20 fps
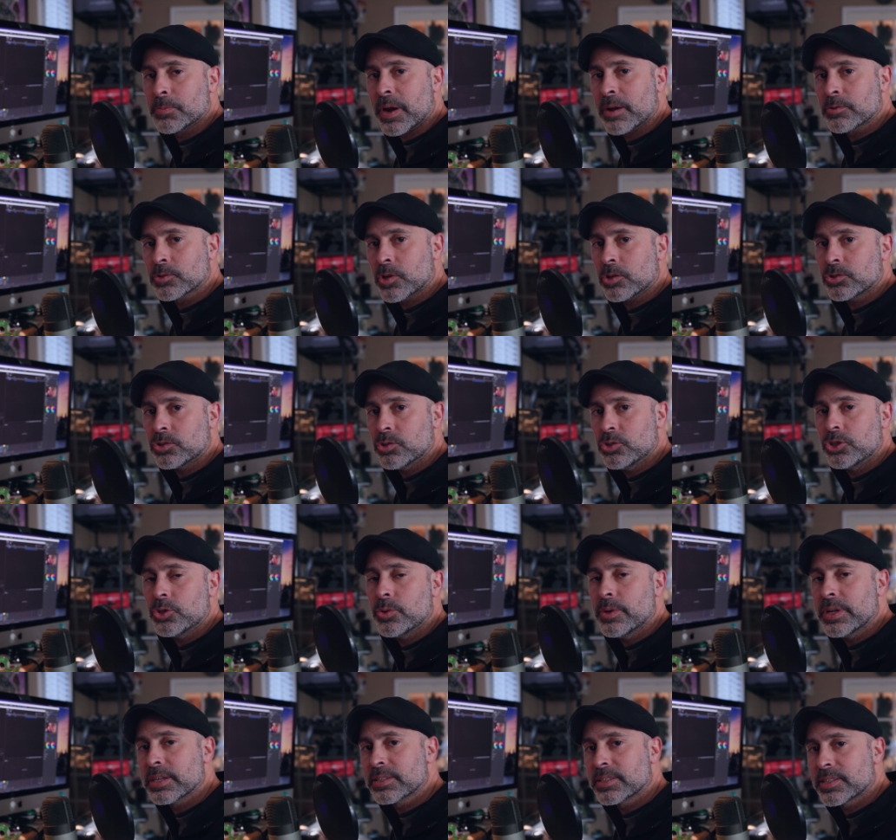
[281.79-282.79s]
but I was also
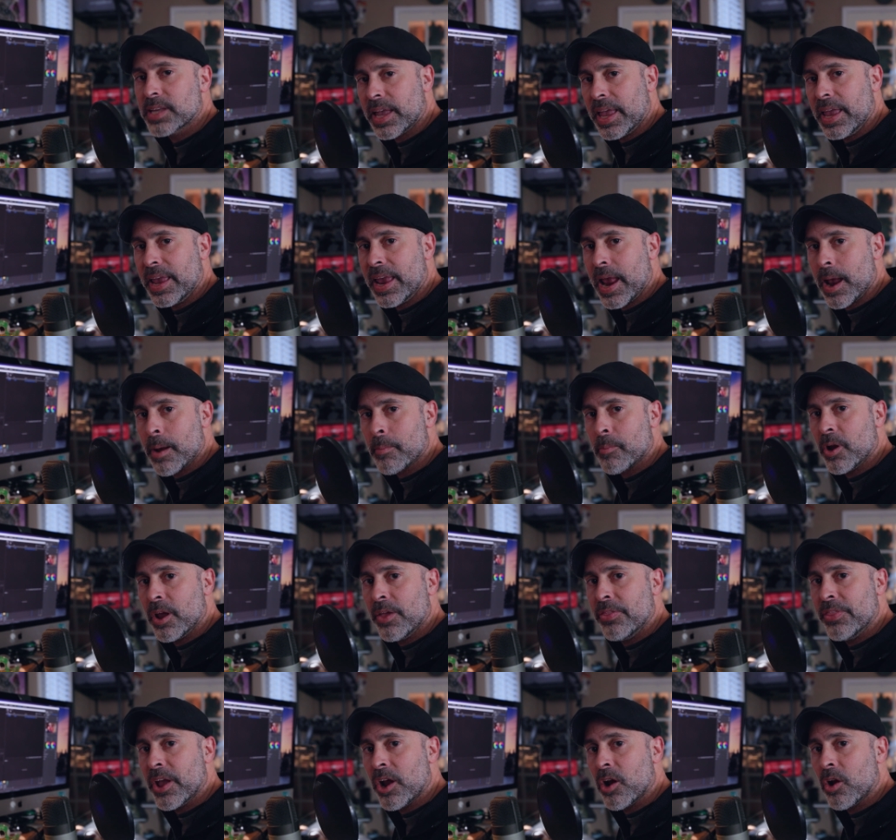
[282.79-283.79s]
shooting a second camera
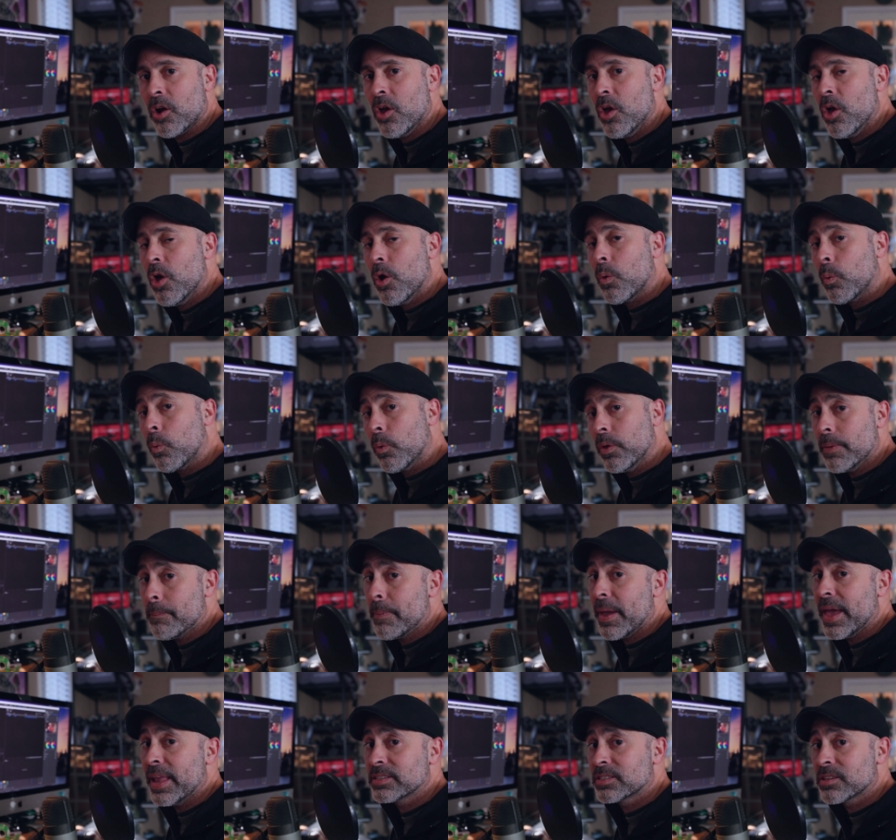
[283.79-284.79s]
in there with a
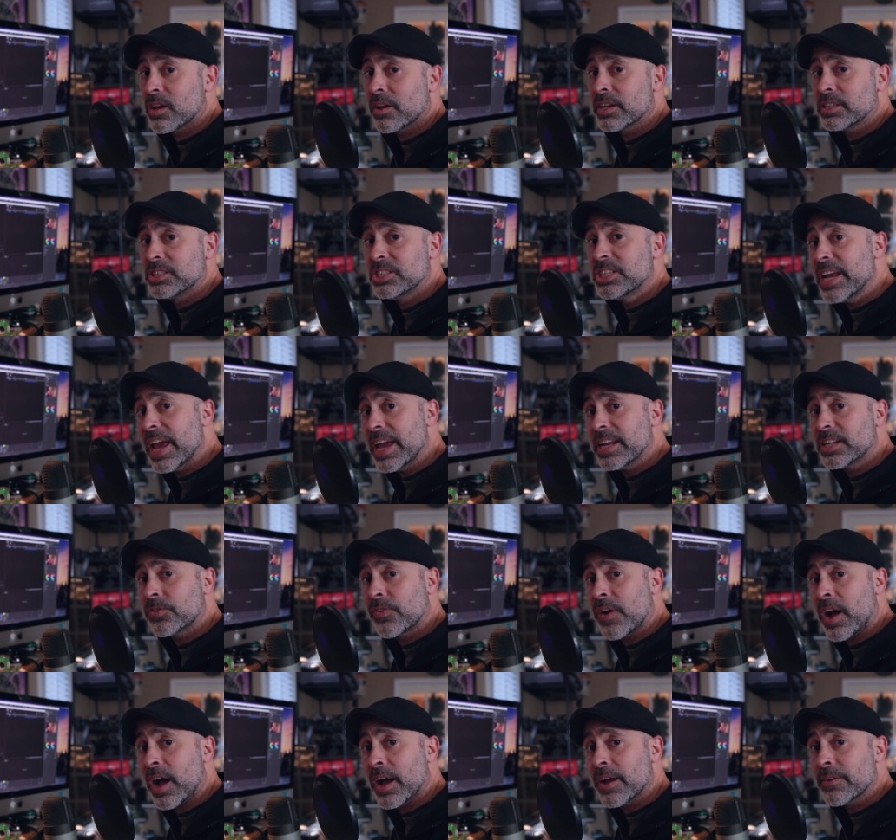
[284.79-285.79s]
Panasonic
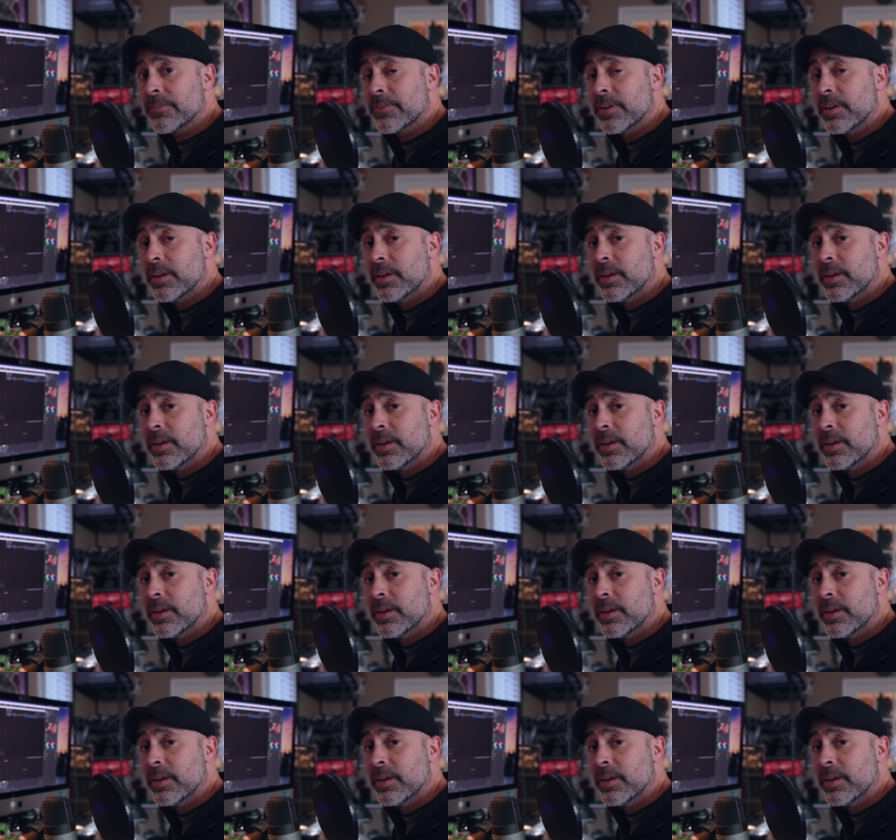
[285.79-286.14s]
GH5,